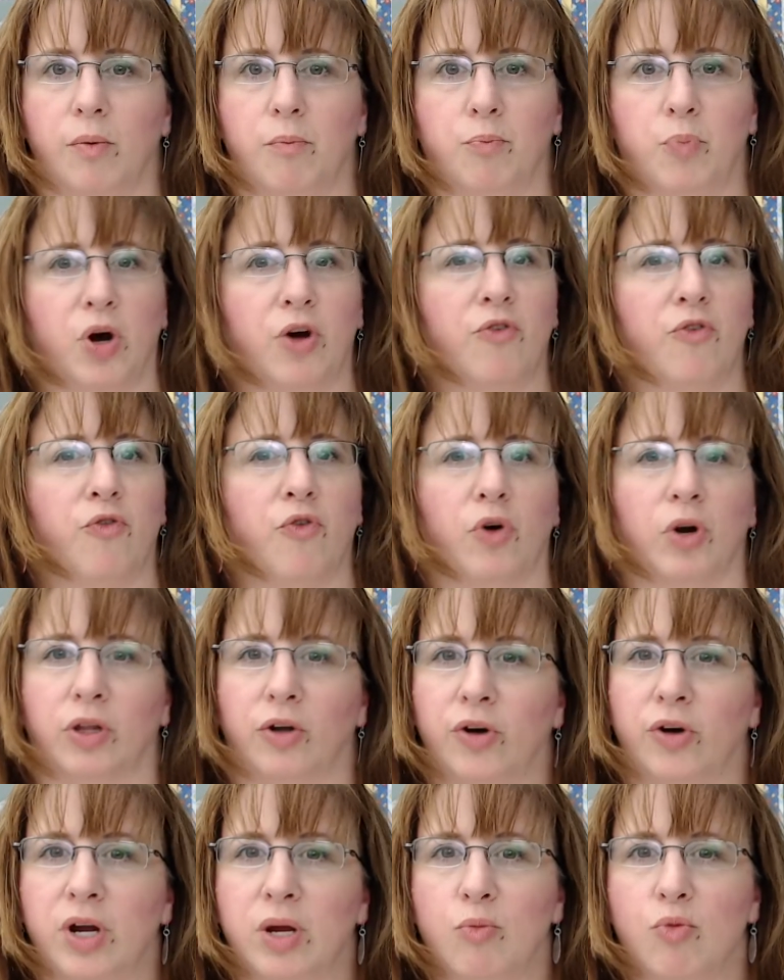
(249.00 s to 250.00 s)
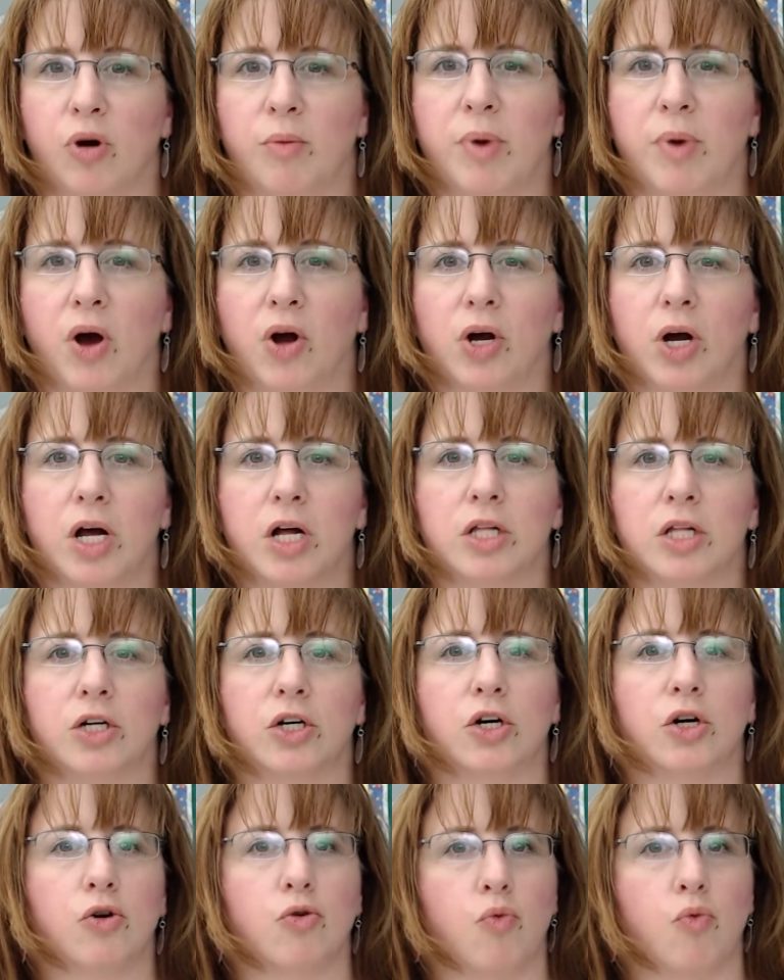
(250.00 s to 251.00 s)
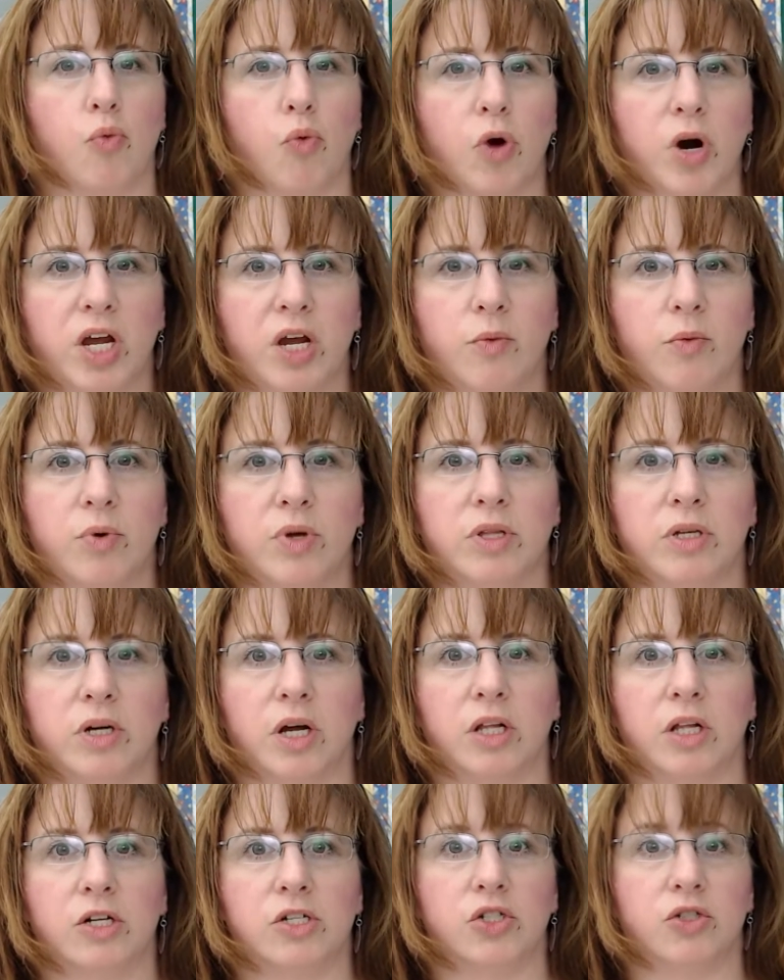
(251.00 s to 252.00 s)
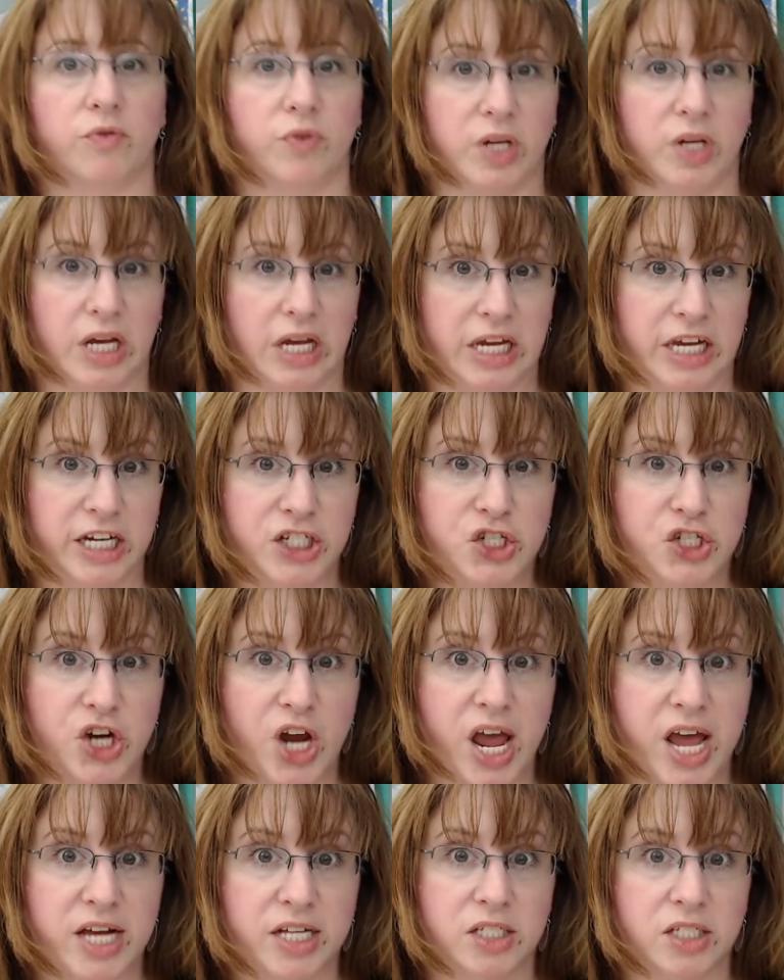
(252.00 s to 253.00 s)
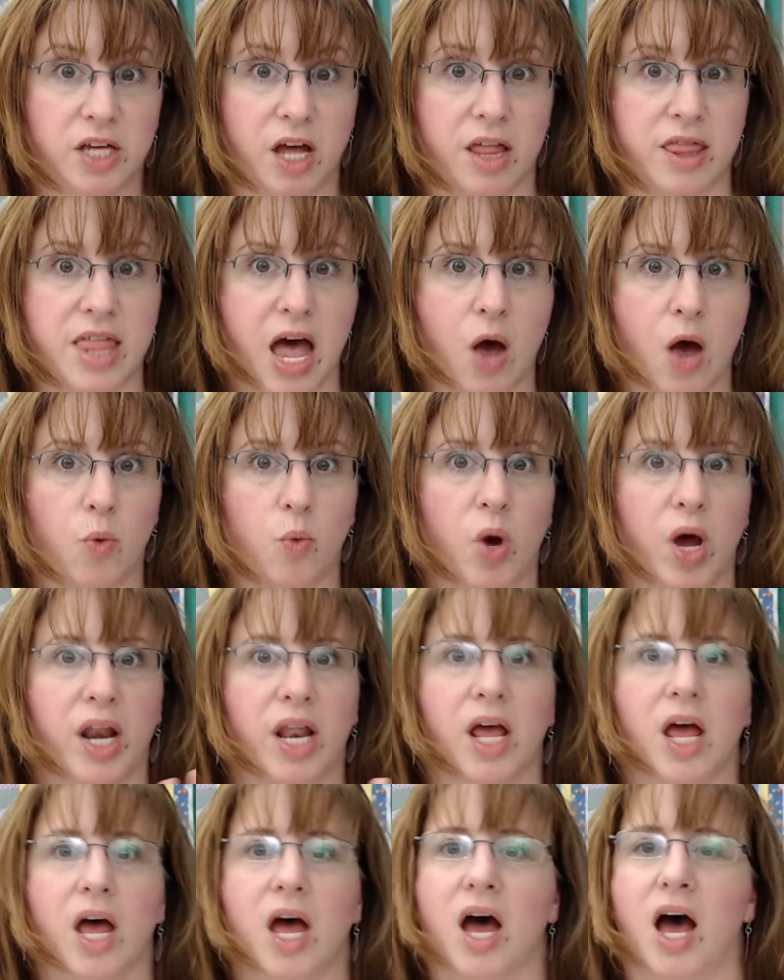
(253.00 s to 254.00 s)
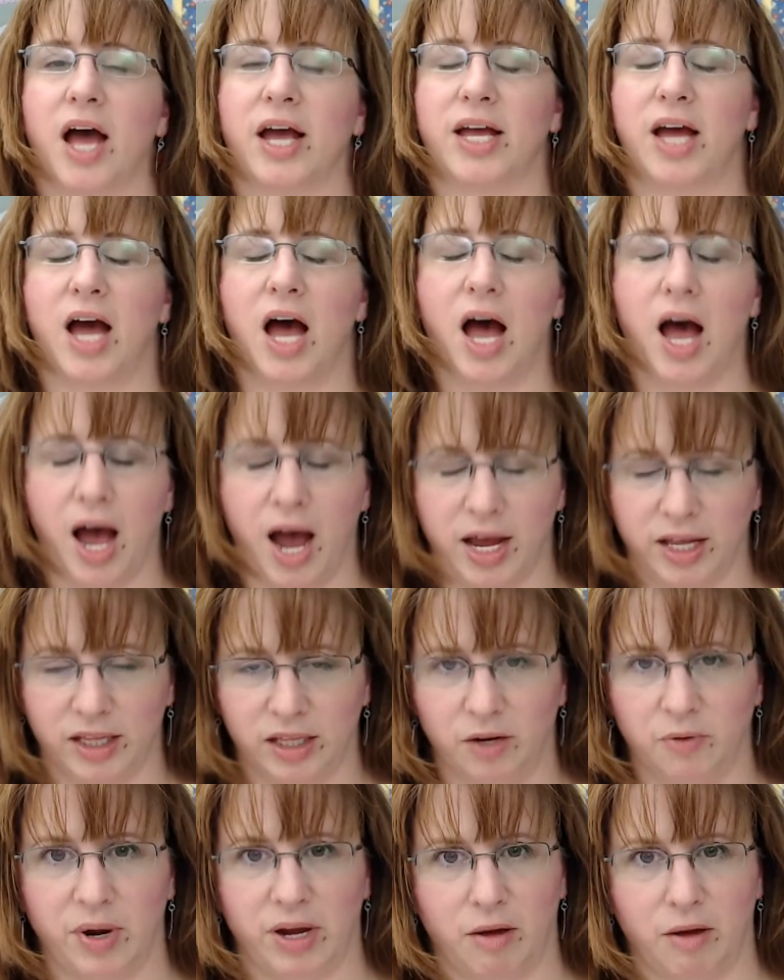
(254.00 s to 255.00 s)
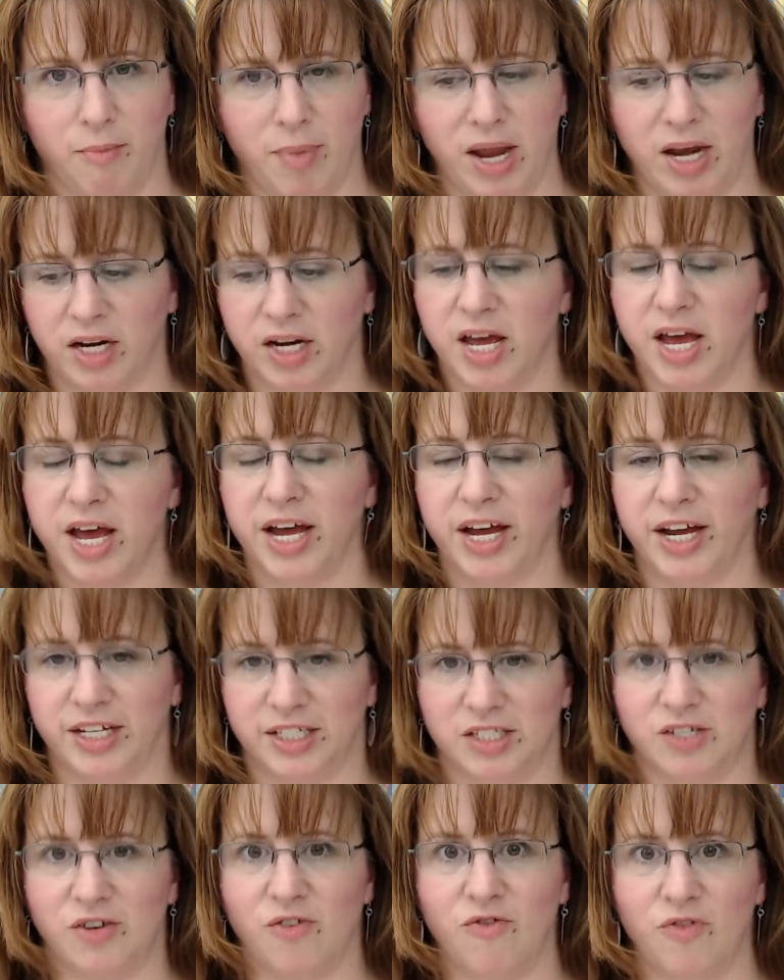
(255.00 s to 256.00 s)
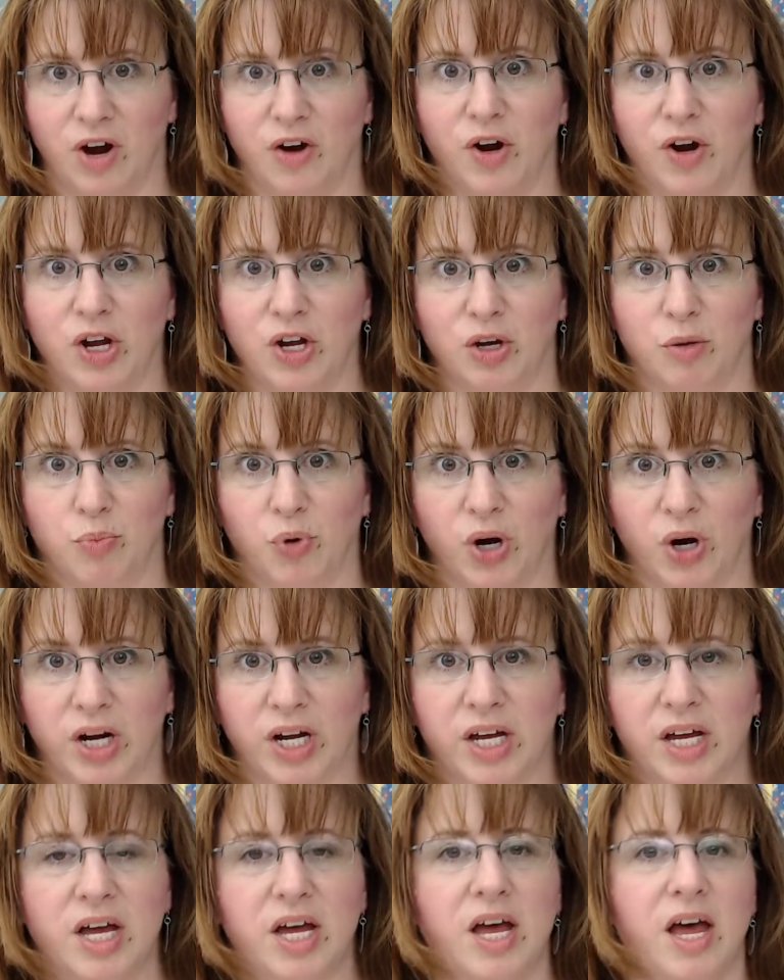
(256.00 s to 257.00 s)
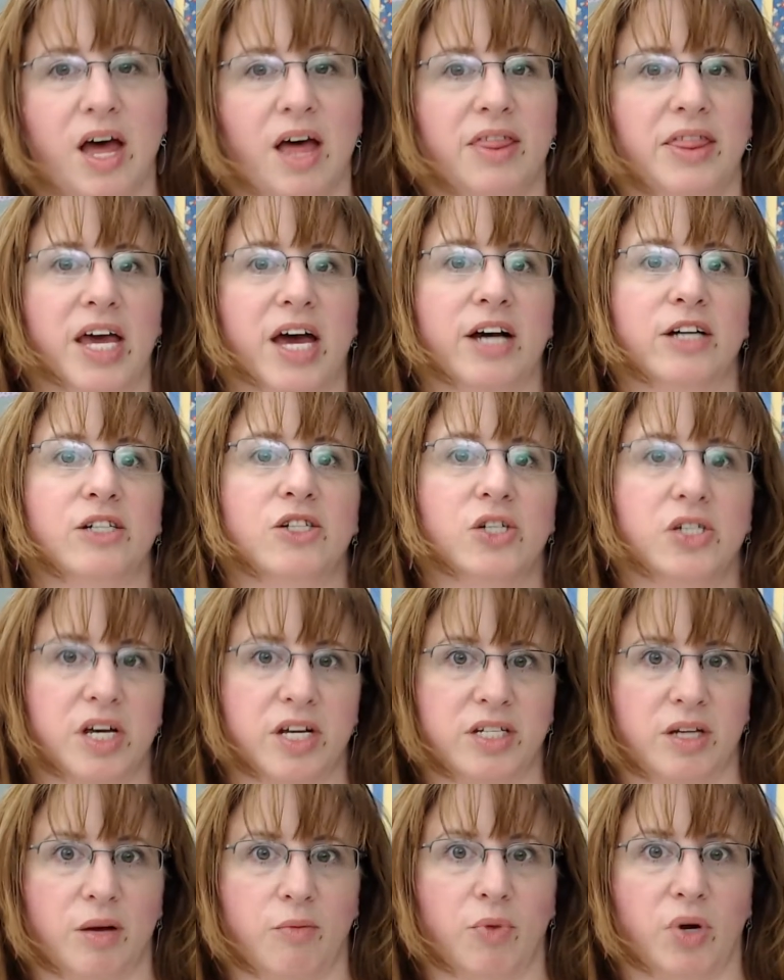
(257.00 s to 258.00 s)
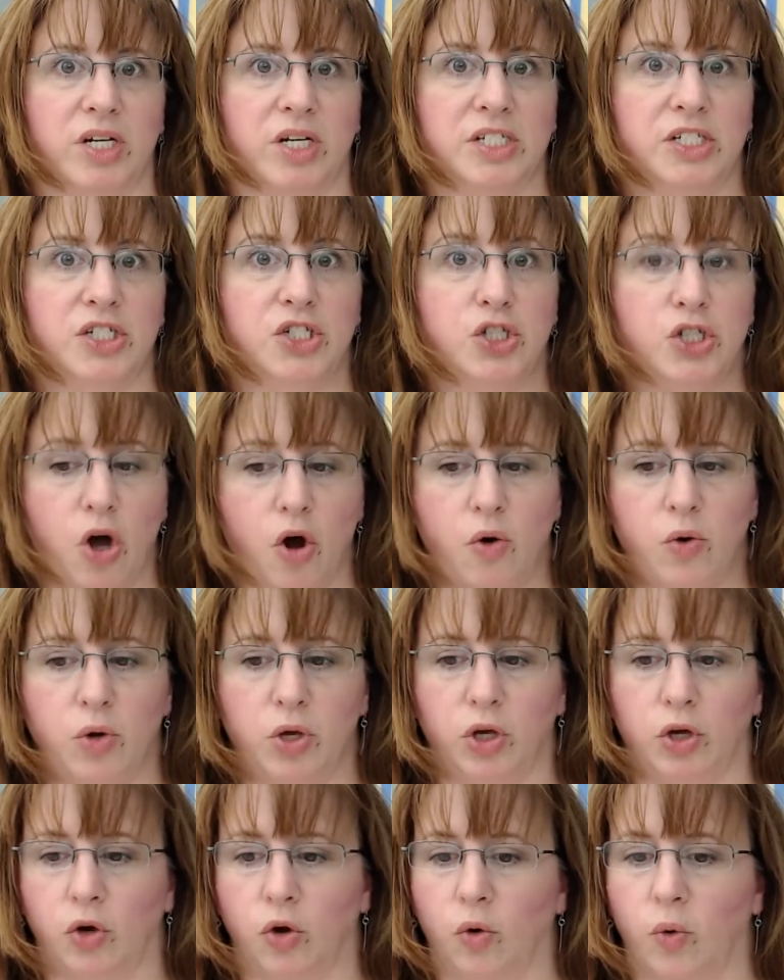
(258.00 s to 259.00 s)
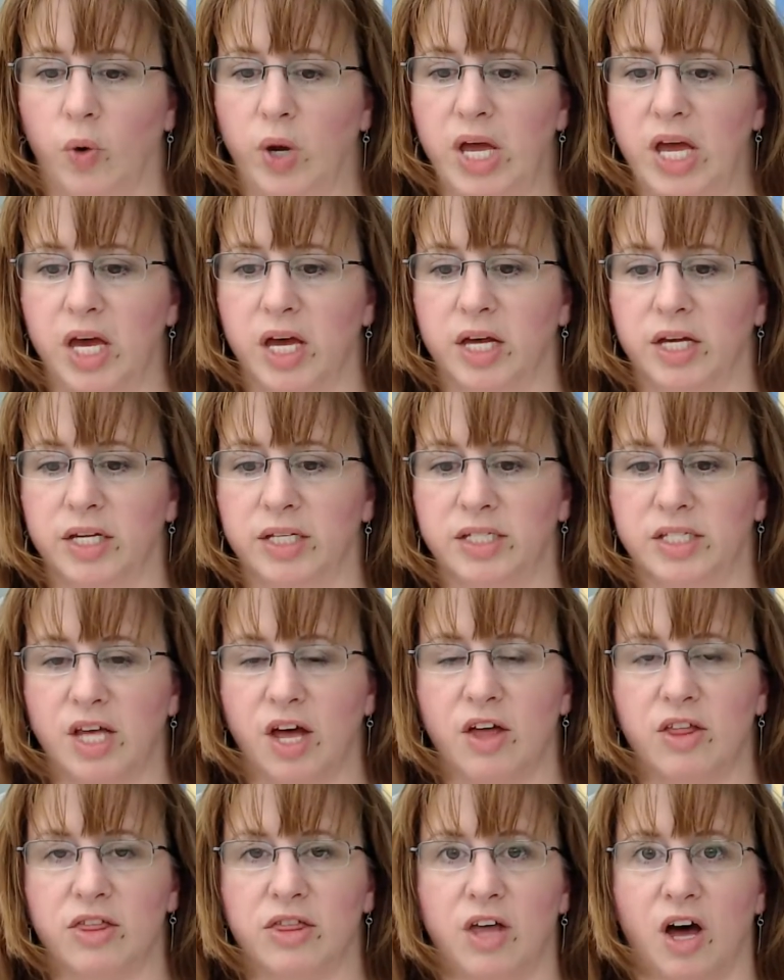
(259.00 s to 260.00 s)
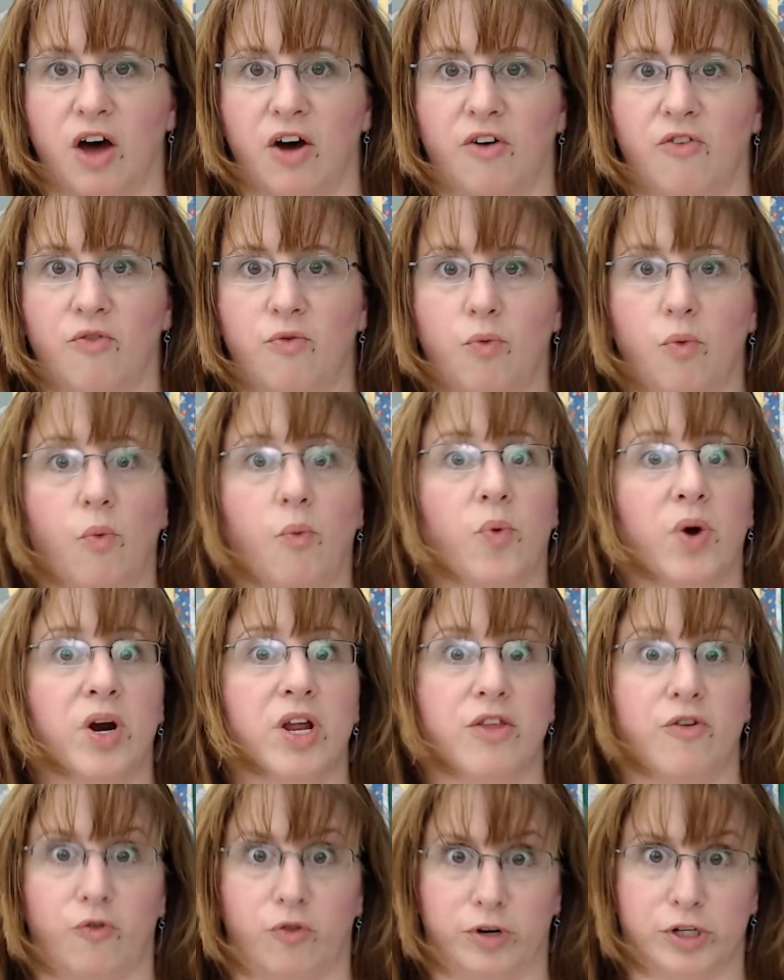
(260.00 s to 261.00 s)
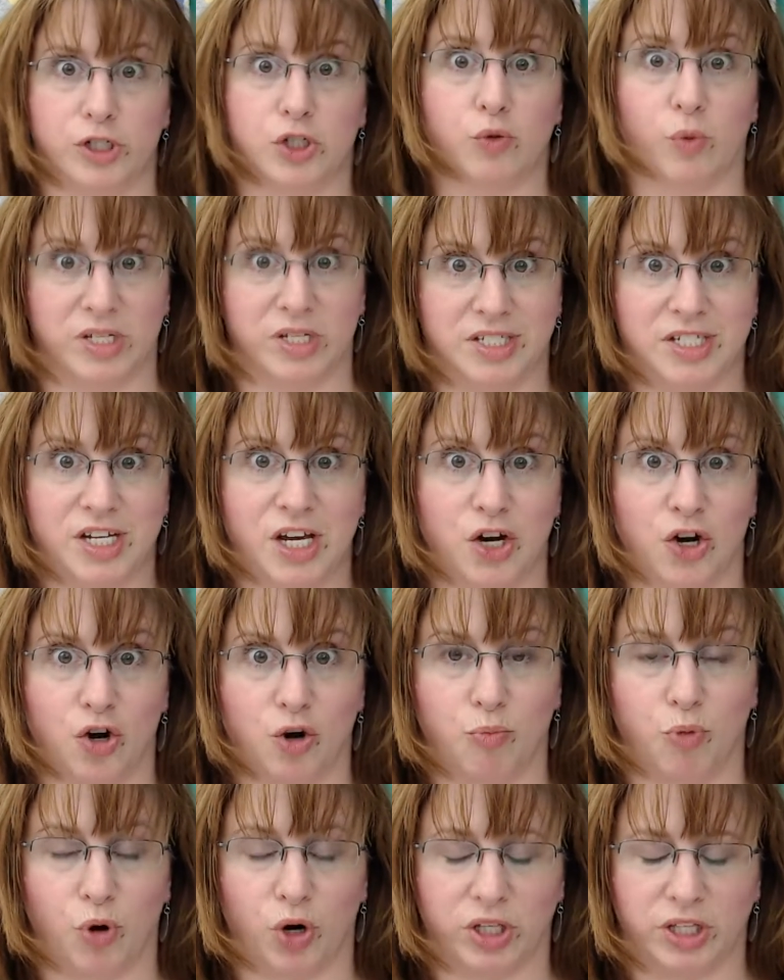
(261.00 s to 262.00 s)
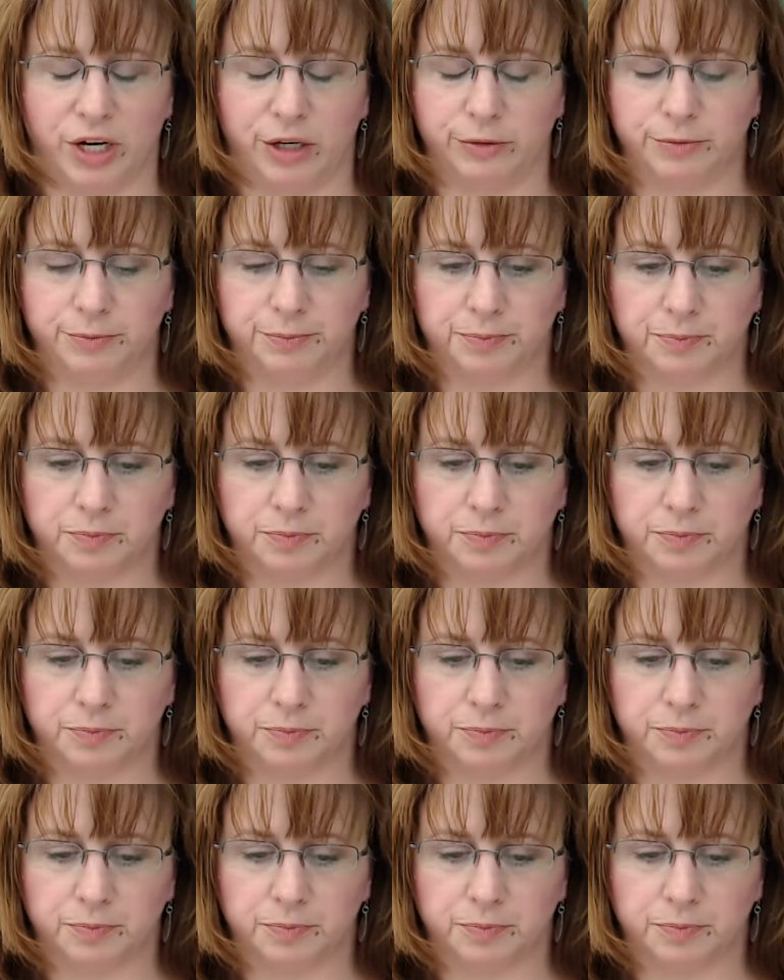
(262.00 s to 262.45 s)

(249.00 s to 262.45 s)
book for learning more about color, working with color. So if you can get your hands on that one, I highly recommend it. It's a very good book. The exercise I'm going to show you is one of the first ones in her book there.